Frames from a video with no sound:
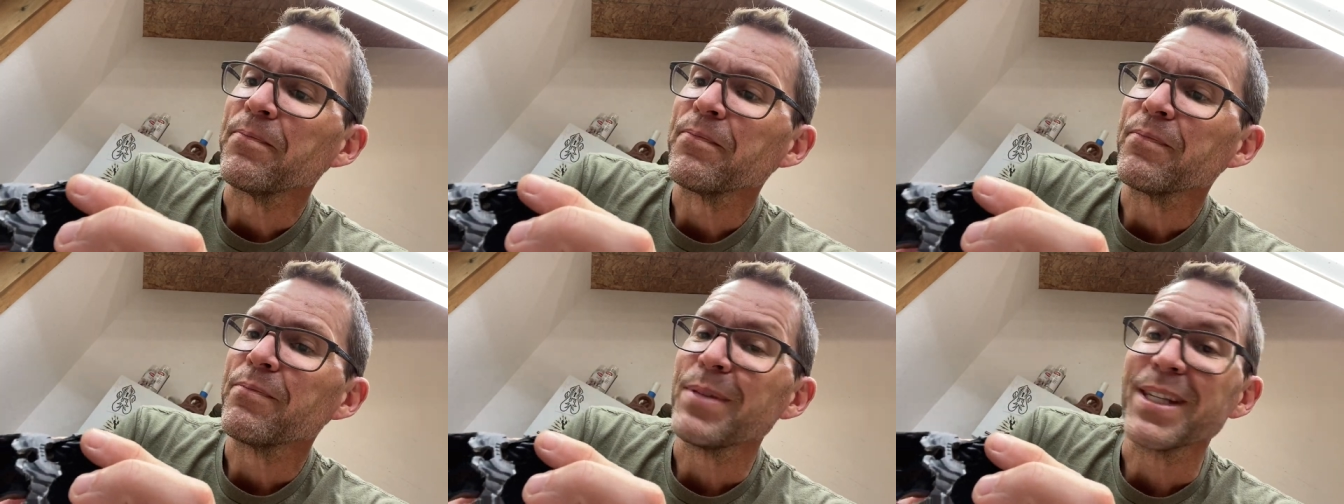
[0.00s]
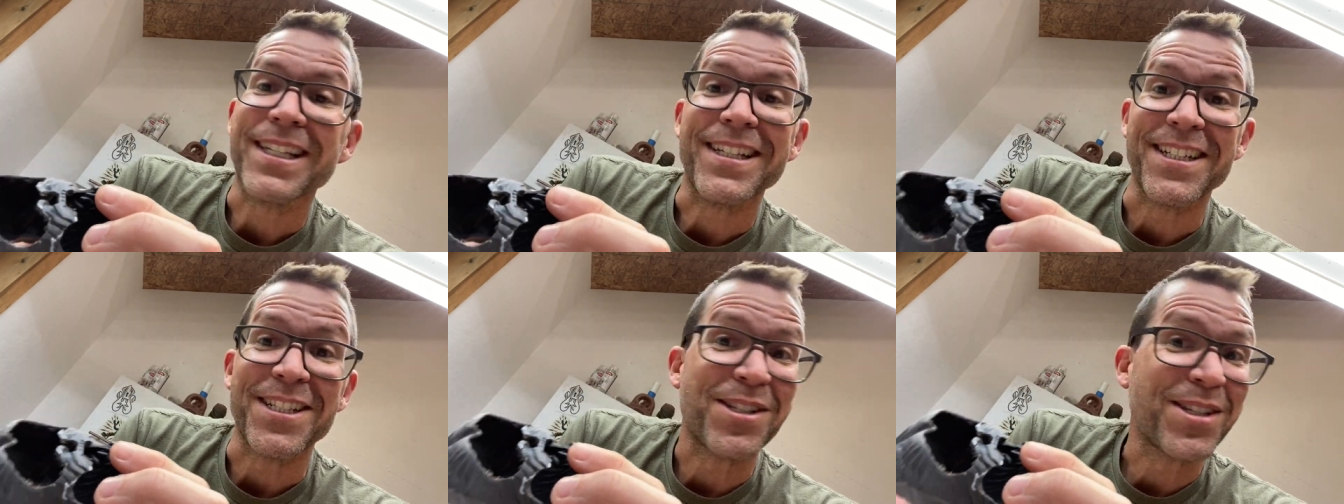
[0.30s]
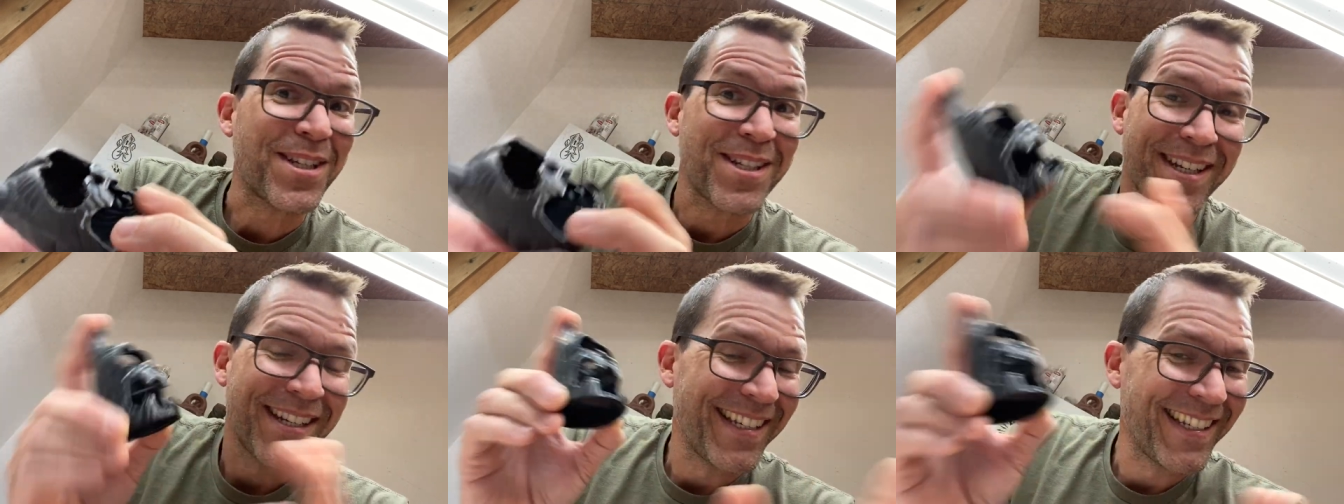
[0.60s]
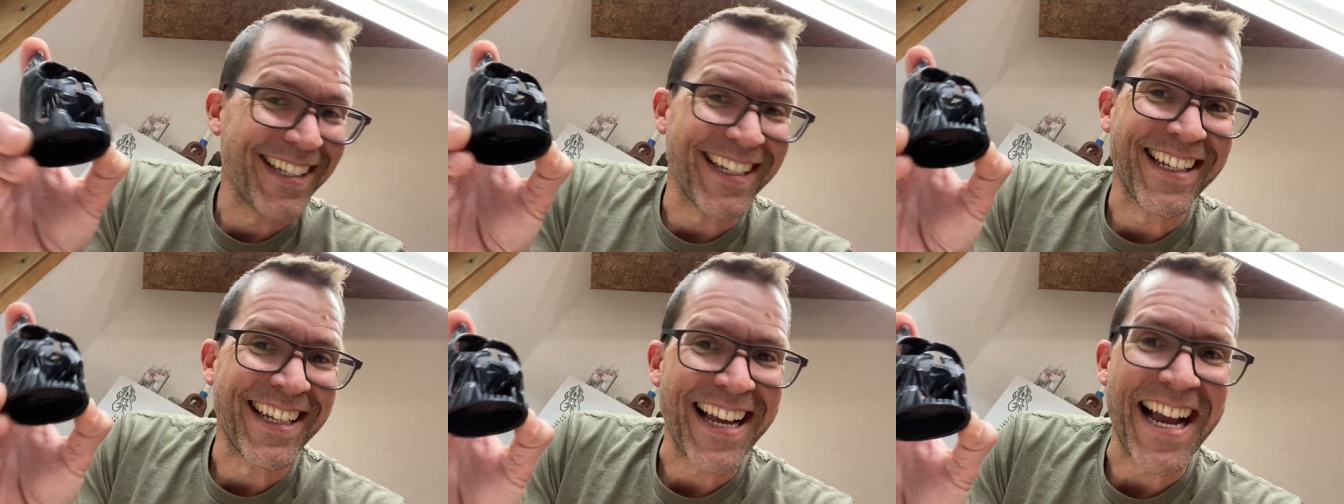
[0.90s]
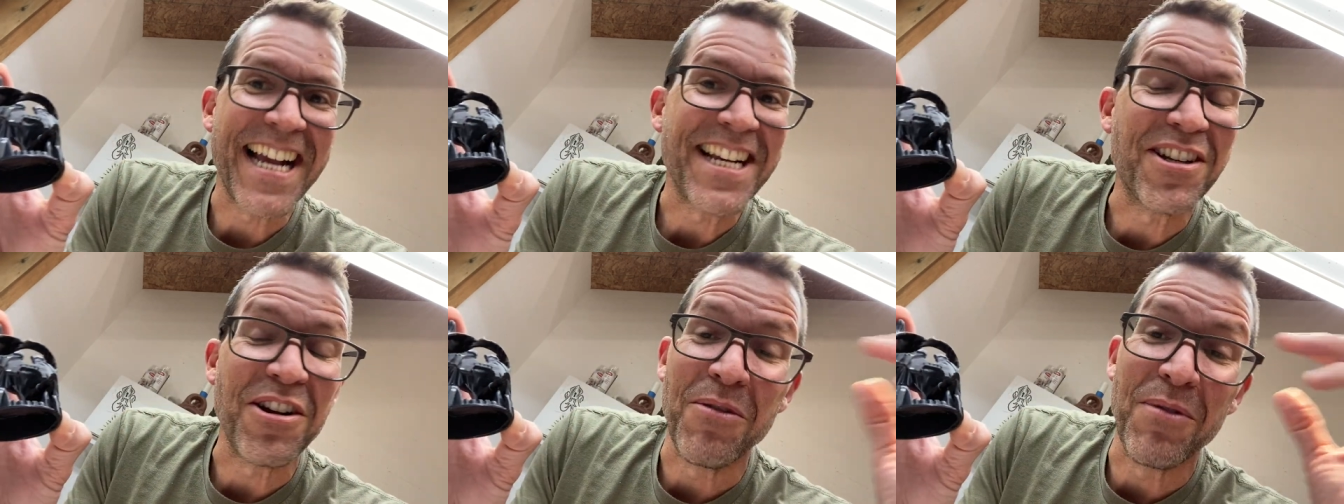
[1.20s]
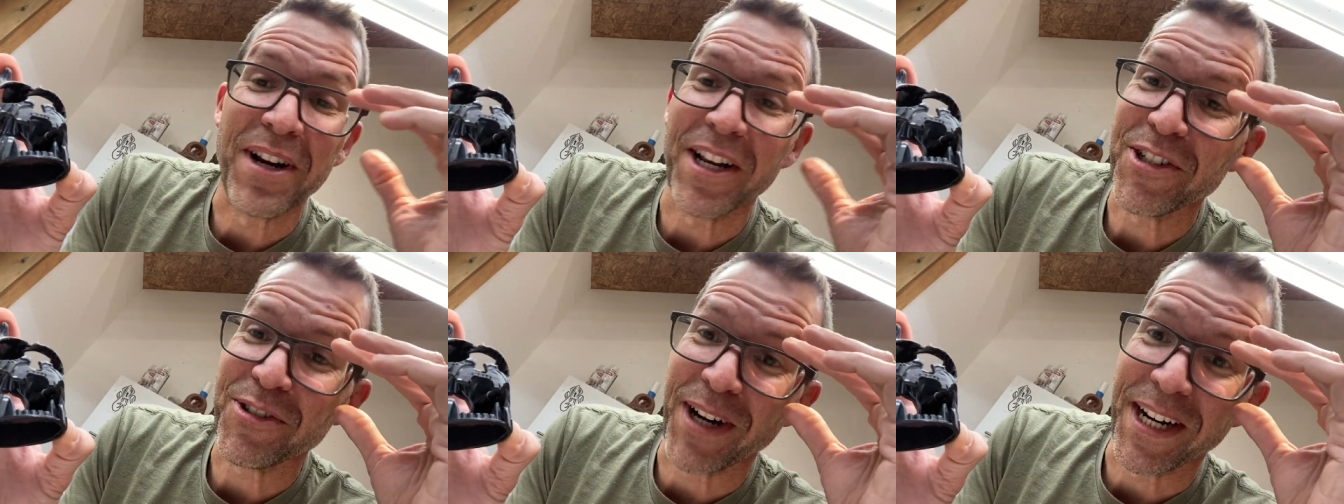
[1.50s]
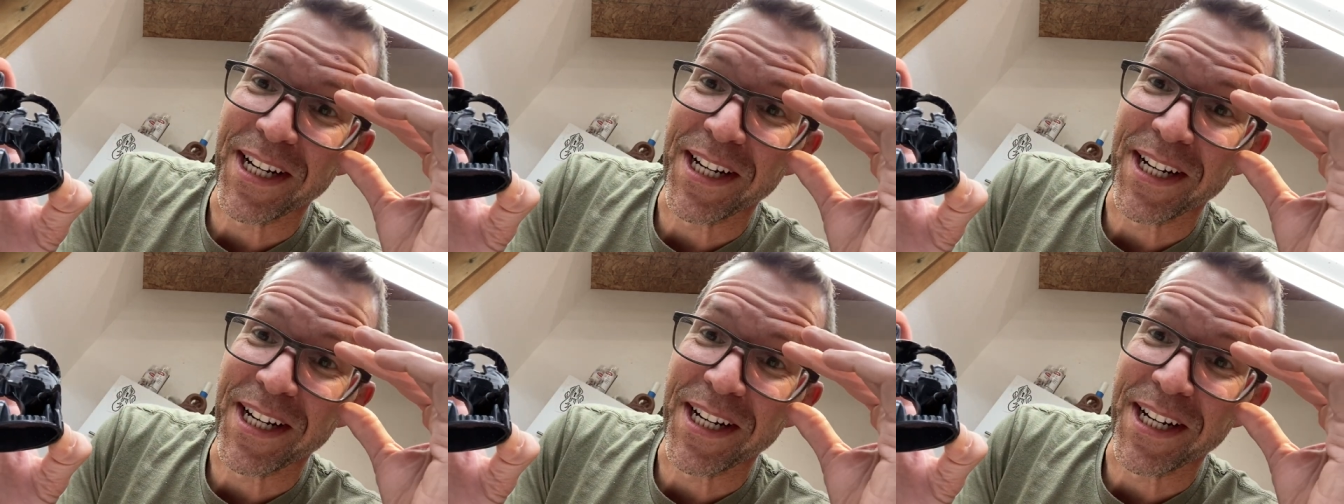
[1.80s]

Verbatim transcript: because I don't want to try to